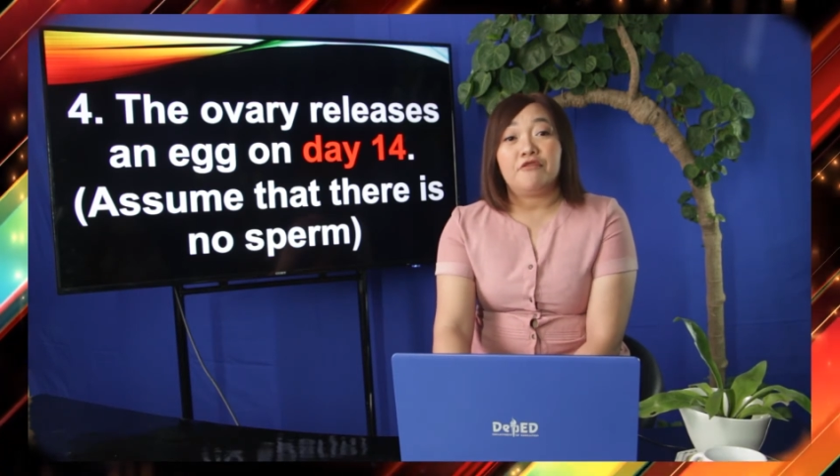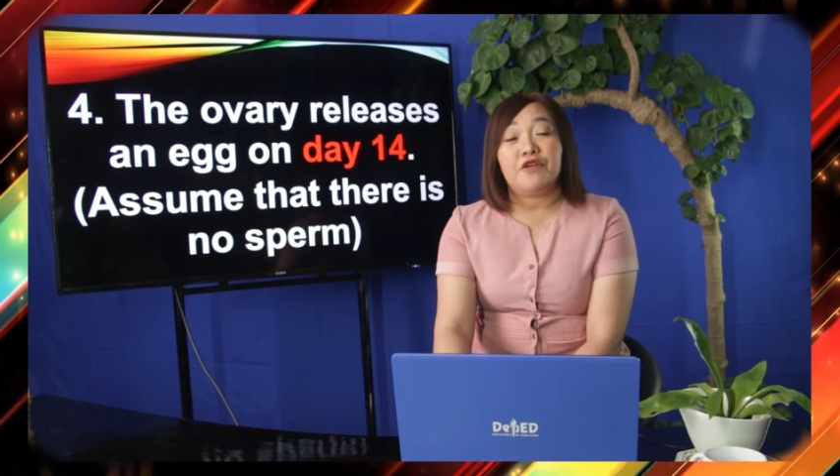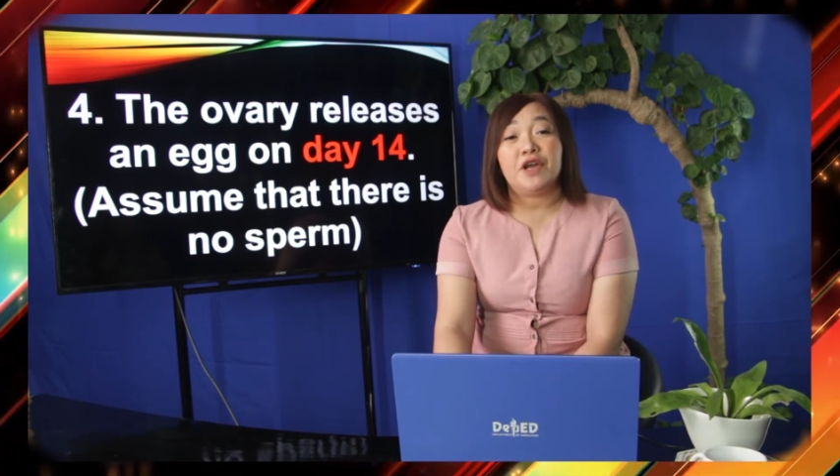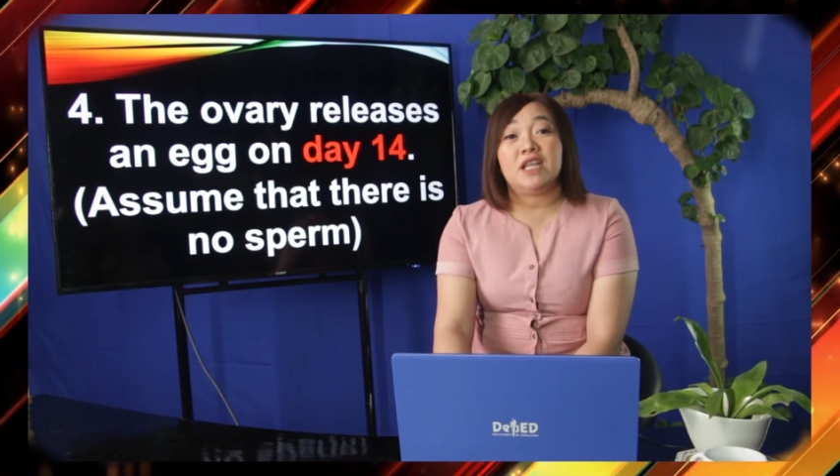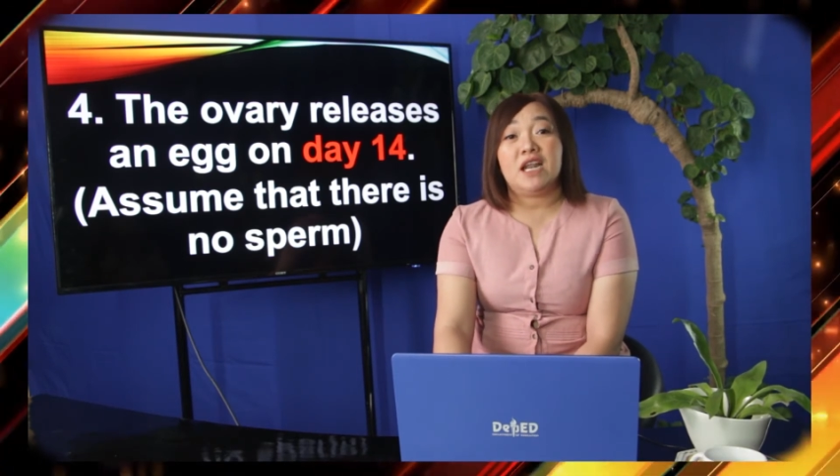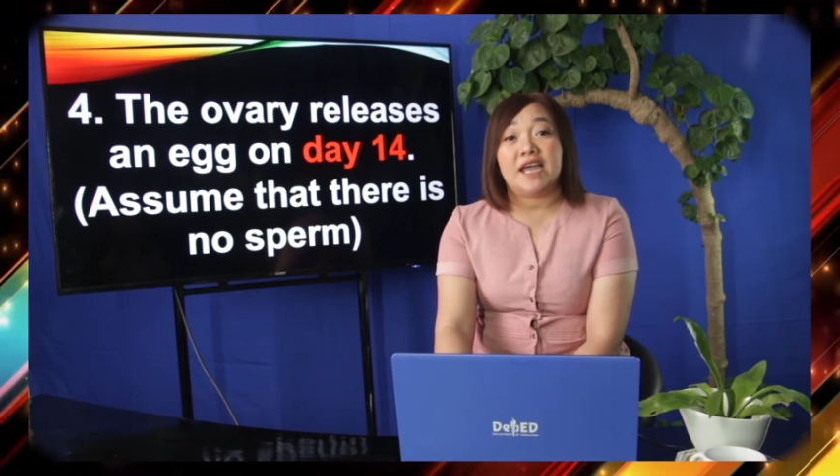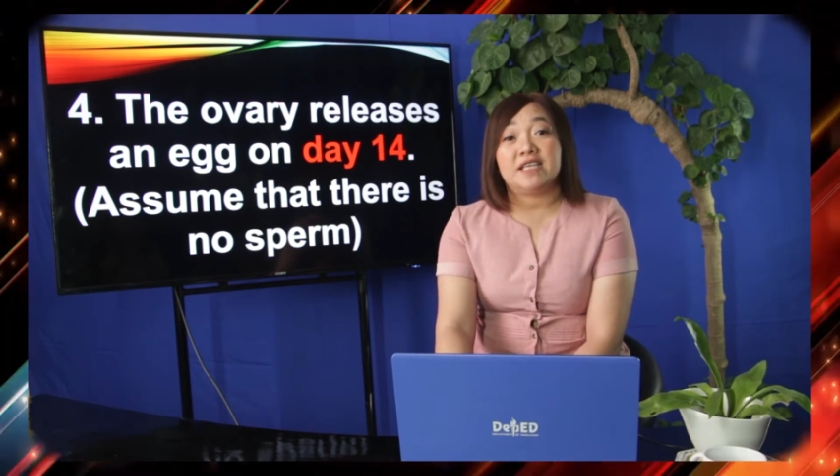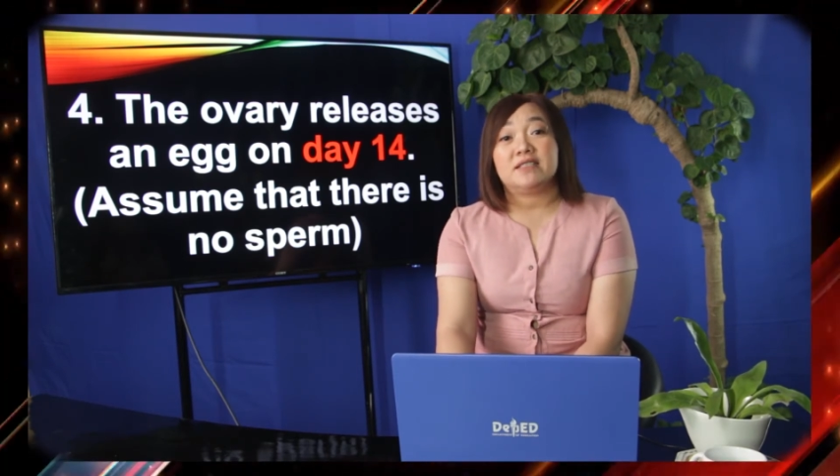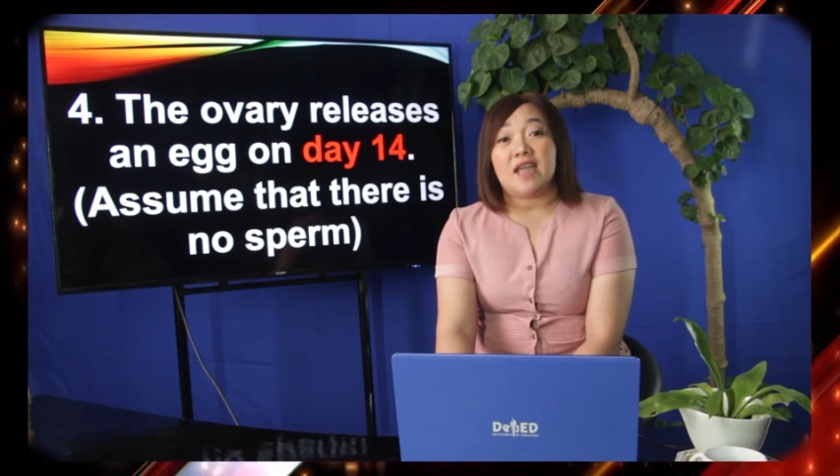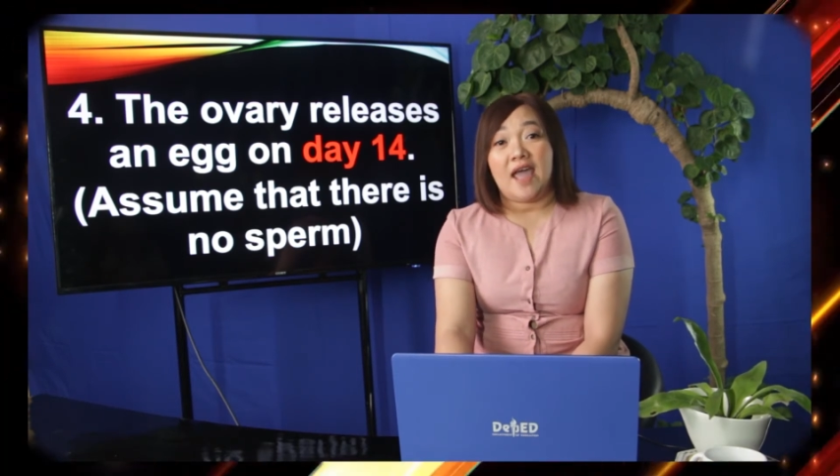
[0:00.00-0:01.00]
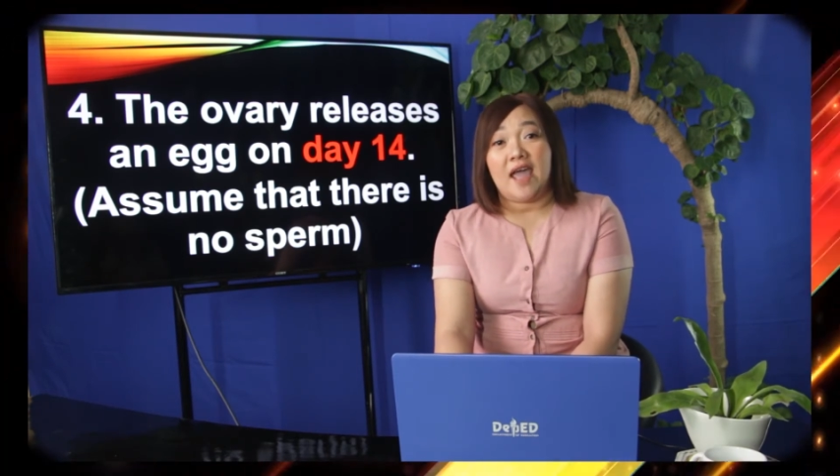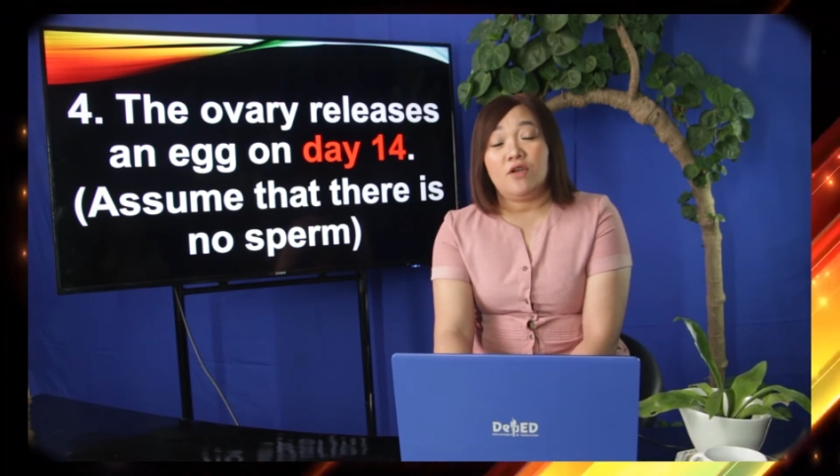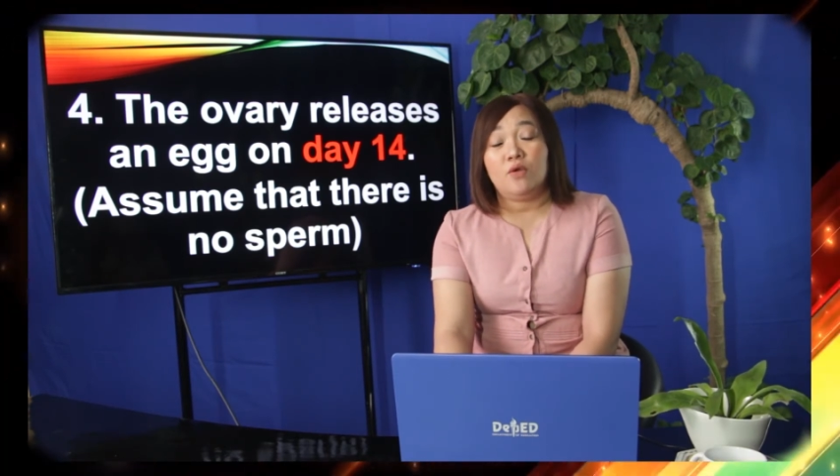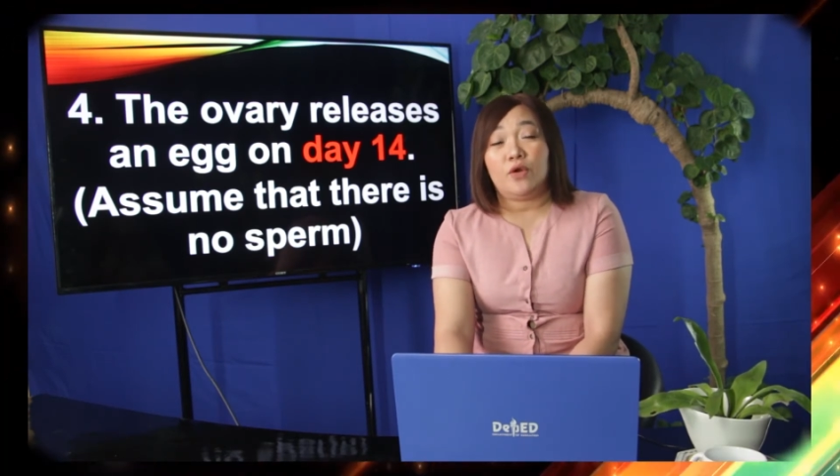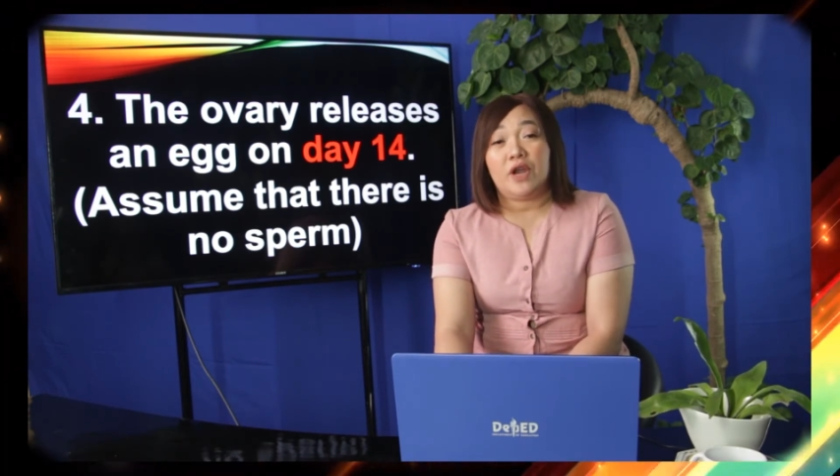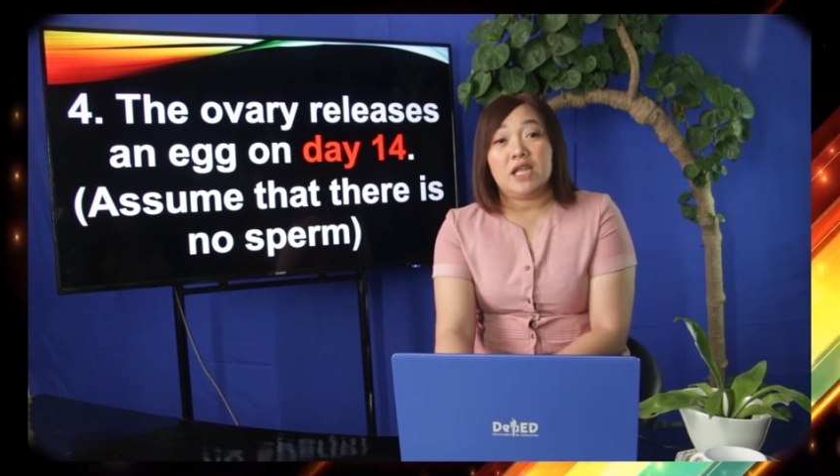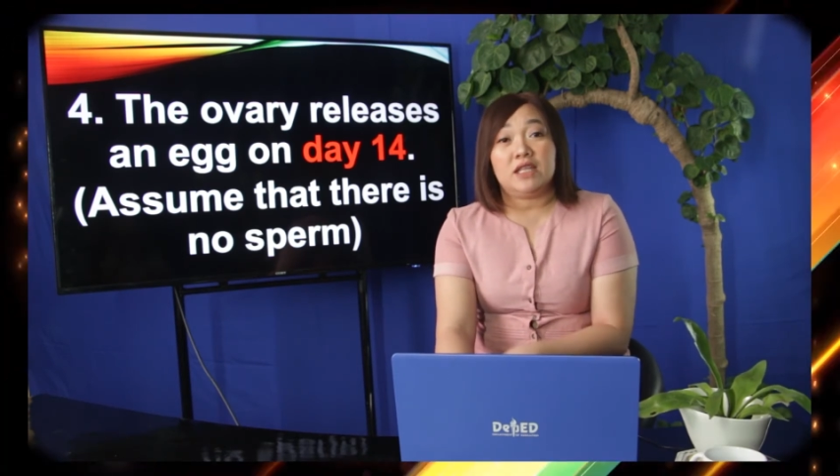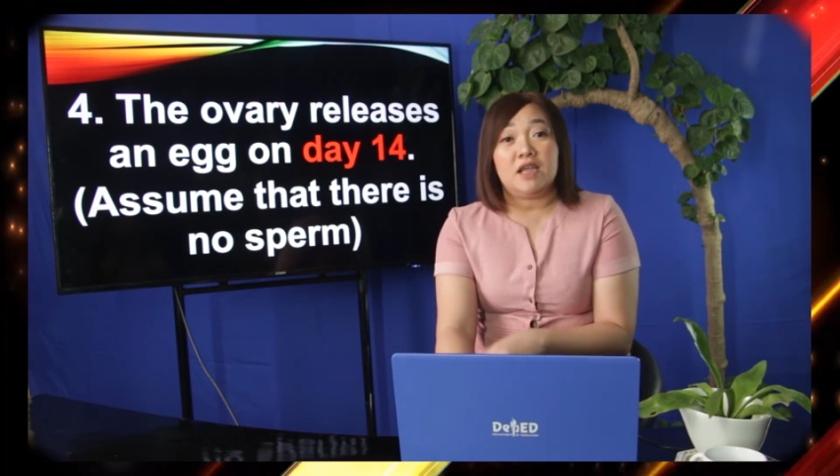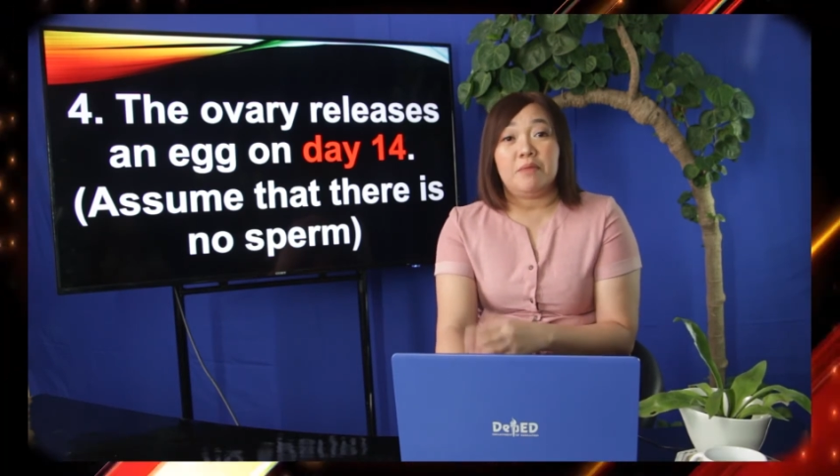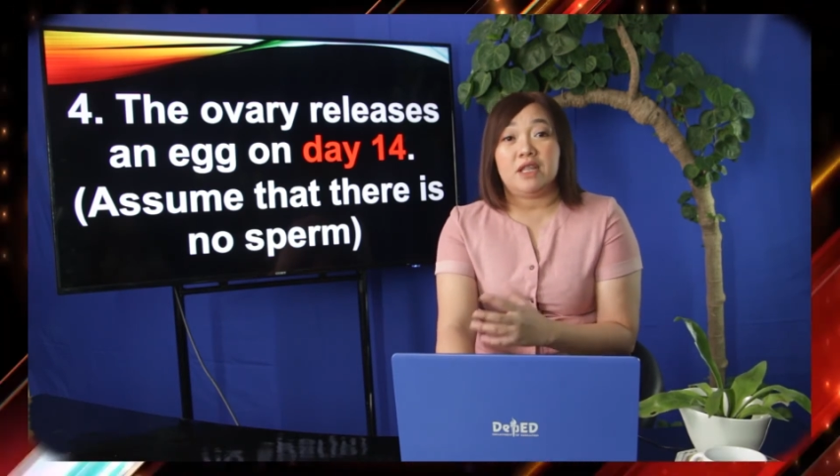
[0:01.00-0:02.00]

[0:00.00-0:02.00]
fertilized egg or hindi